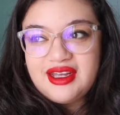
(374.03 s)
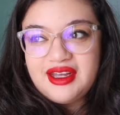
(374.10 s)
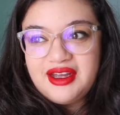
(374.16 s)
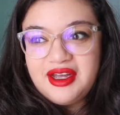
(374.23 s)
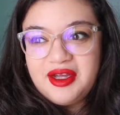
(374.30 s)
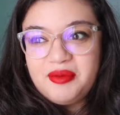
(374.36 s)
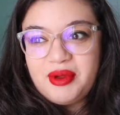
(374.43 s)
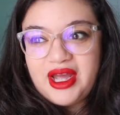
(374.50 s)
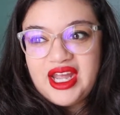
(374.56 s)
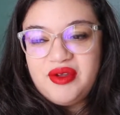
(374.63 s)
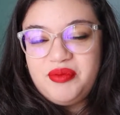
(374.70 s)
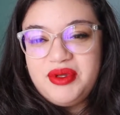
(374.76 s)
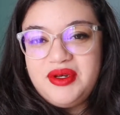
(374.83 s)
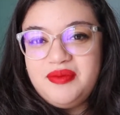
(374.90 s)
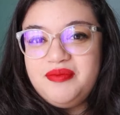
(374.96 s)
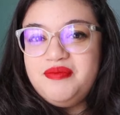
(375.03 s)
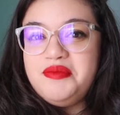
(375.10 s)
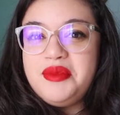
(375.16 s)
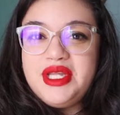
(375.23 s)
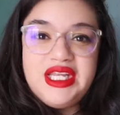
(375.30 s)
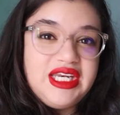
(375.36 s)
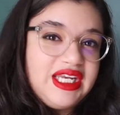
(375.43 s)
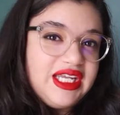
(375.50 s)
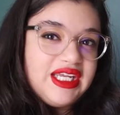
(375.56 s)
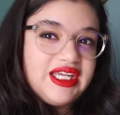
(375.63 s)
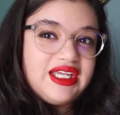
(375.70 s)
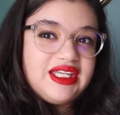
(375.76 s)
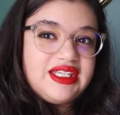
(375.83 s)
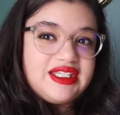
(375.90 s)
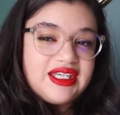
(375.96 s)
I've been meaning
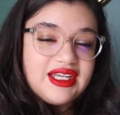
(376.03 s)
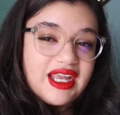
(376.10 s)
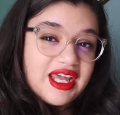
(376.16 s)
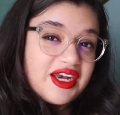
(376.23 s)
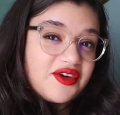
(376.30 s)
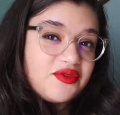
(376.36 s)
to get